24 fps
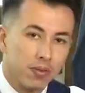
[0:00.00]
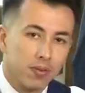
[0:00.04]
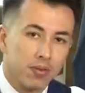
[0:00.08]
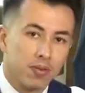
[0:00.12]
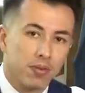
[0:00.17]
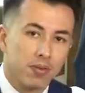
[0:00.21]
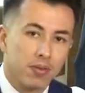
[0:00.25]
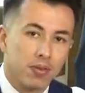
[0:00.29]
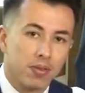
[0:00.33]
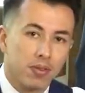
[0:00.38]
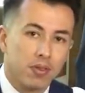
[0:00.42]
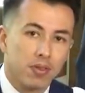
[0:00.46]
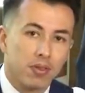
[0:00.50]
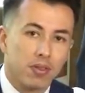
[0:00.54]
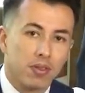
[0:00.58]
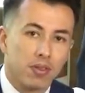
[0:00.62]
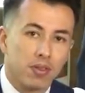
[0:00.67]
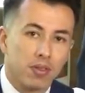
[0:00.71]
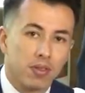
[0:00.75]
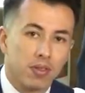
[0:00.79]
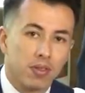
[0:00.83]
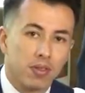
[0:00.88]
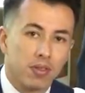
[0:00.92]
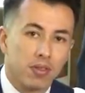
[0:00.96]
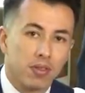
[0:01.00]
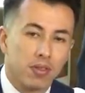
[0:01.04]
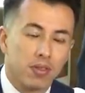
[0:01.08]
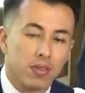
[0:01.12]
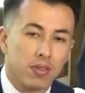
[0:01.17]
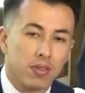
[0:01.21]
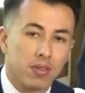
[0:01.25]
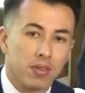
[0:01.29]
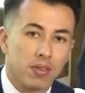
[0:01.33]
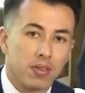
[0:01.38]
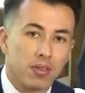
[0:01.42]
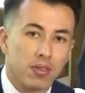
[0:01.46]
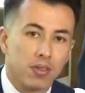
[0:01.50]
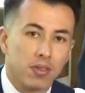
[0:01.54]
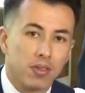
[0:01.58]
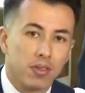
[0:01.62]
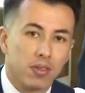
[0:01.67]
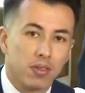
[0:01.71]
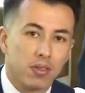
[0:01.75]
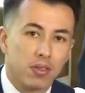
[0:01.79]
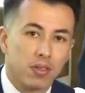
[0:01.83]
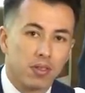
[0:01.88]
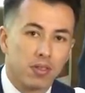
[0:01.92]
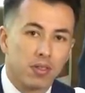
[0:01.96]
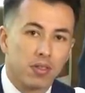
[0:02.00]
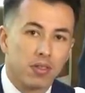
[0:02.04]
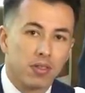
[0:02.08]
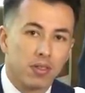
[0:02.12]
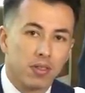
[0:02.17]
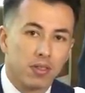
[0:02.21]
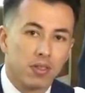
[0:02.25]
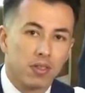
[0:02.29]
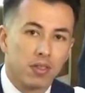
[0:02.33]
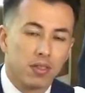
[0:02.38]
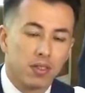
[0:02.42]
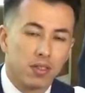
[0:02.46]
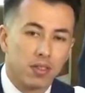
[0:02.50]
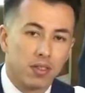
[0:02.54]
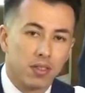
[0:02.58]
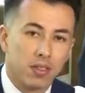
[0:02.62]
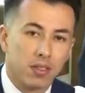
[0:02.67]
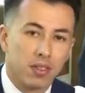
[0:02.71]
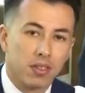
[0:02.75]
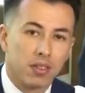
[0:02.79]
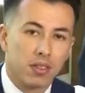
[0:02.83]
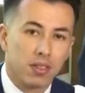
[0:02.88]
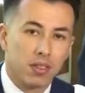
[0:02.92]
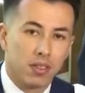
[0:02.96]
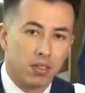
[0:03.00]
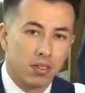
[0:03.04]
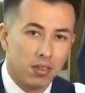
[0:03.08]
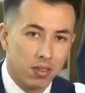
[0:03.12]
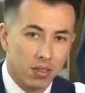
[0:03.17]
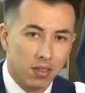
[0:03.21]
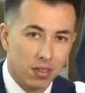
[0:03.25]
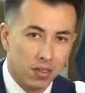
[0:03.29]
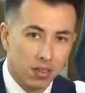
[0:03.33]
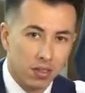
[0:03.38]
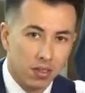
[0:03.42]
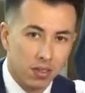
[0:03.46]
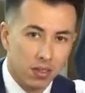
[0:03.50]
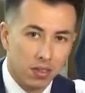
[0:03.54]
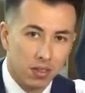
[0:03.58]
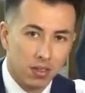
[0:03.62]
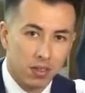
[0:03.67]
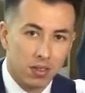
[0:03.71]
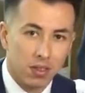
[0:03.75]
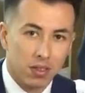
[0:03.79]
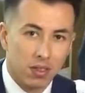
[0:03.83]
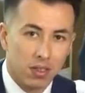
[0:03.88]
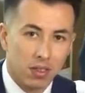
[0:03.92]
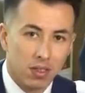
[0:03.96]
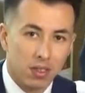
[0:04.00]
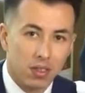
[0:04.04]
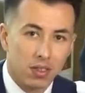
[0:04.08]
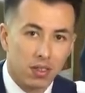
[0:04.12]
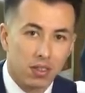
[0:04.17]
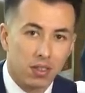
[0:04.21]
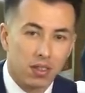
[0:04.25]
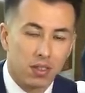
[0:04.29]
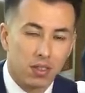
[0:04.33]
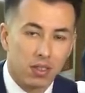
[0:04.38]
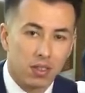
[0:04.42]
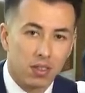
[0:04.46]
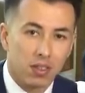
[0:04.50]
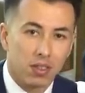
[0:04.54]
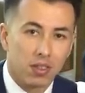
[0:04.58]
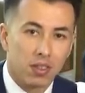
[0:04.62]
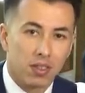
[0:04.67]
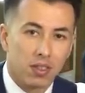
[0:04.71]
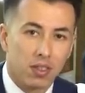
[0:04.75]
No words are spoken by the person on screen.